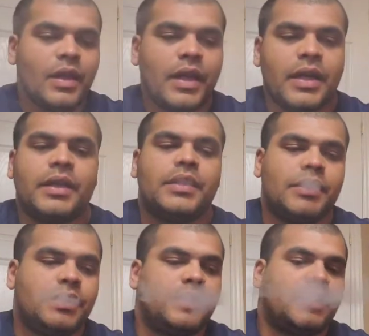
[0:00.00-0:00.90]
And it
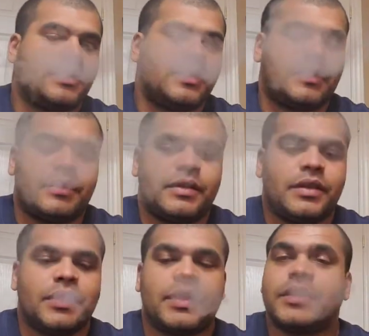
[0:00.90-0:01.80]
is
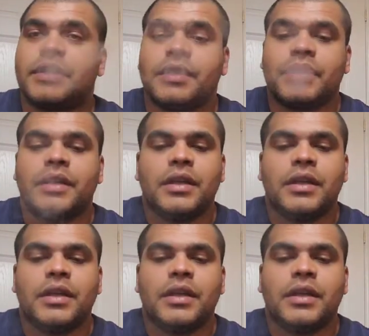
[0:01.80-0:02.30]
just as good.